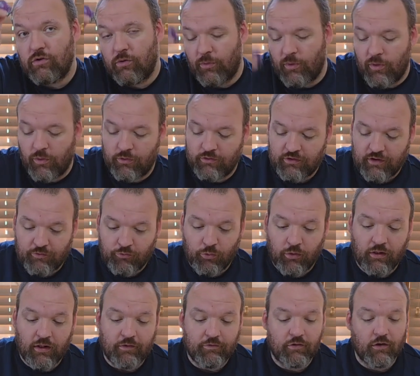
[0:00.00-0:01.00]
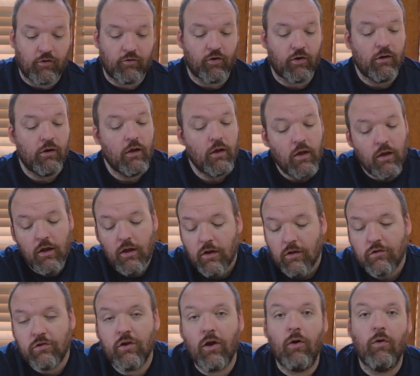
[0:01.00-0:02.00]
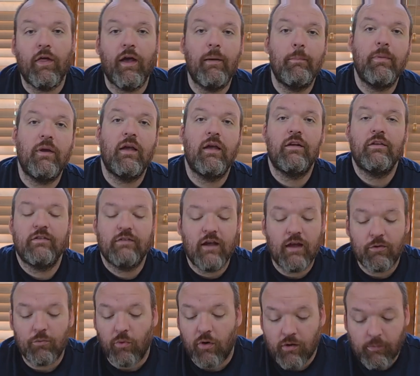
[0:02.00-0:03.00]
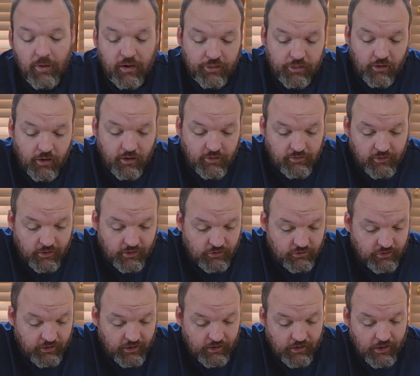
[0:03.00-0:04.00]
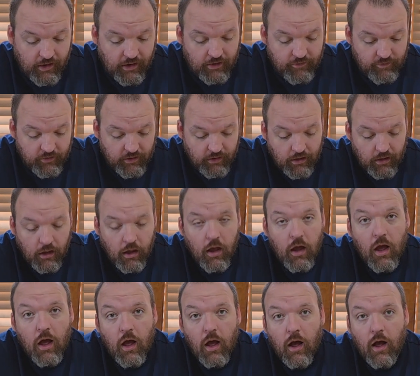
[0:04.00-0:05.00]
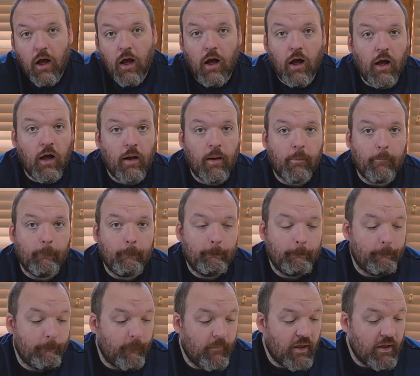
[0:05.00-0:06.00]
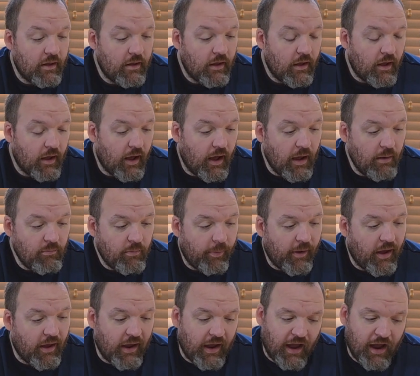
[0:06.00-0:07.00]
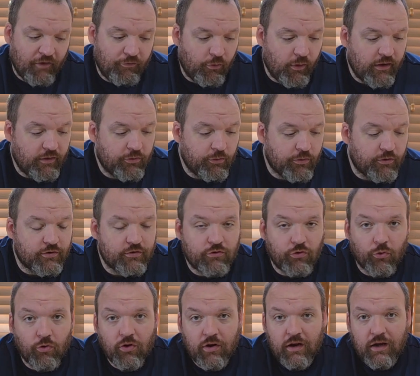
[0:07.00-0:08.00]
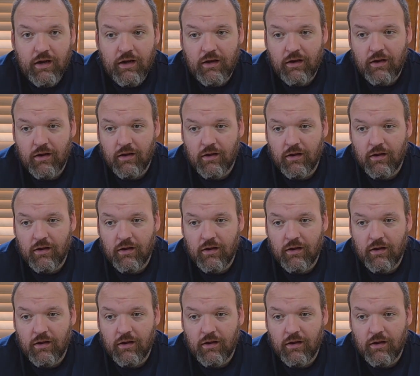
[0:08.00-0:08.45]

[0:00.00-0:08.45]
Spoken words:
You'll always have one left over. So that being said, what are my thoughts on Enchanted Ivy? I'm about halfway through the story.